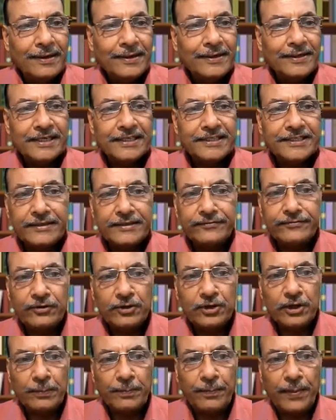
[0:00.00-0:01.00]
Testing for
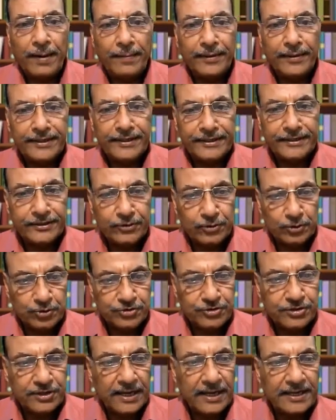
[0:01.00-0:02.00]
the palmar
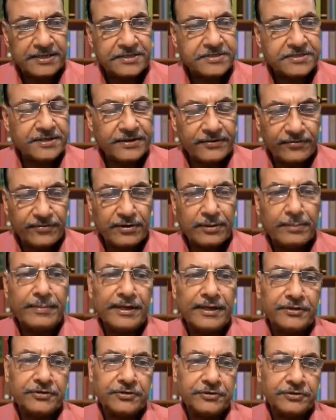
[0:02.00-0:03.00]
interossei has several
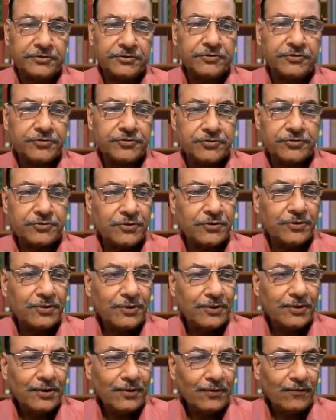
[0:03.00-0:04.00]
methods.
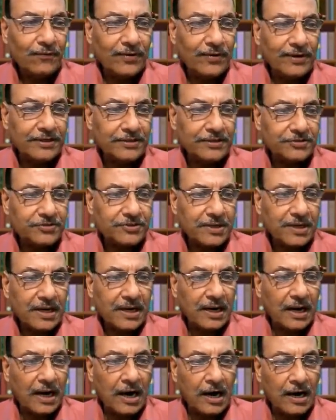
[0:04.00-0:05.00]
One is
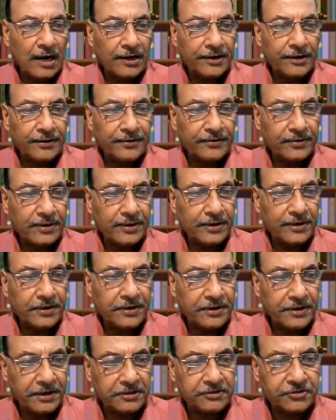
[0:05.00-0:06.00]
card
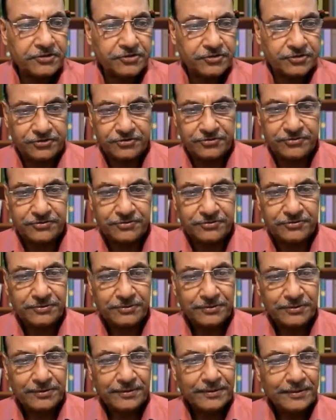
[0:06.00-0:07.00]
test.
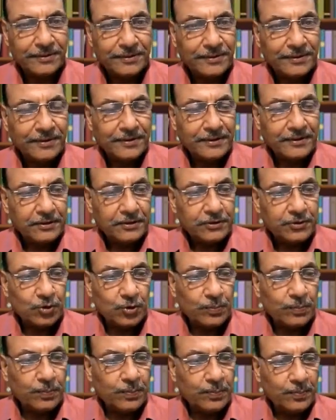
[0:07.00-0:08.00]

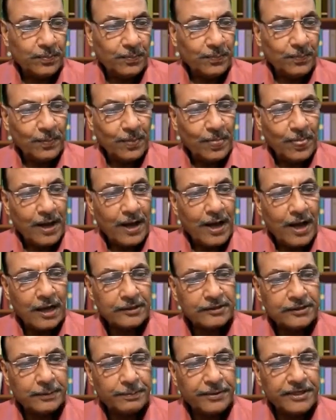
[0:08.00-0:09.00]
So
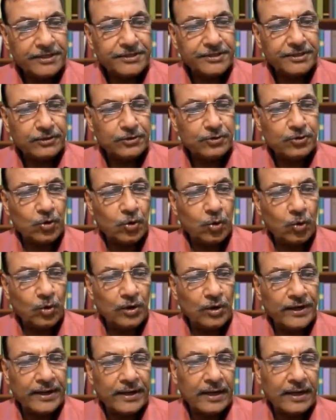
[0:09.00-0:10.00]
ask the patient to
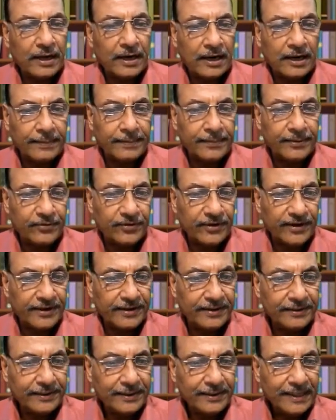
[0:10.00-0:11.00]
hold a card
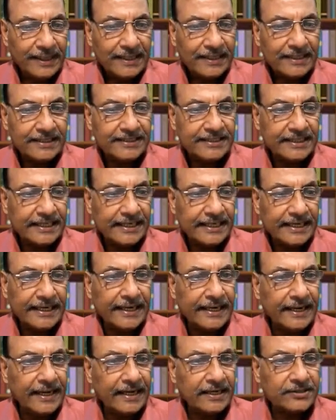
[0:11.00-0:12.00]
between his
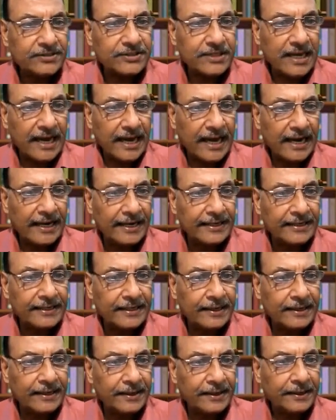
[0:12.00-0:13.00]
index and
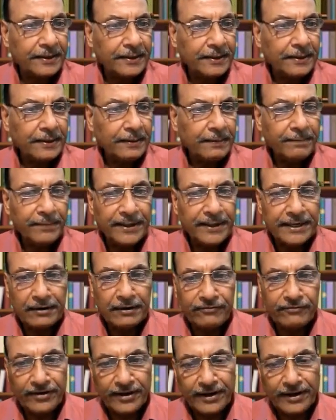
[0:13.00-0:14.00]
the middle
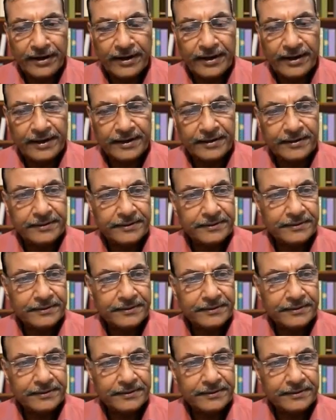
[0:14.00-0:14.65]
finger.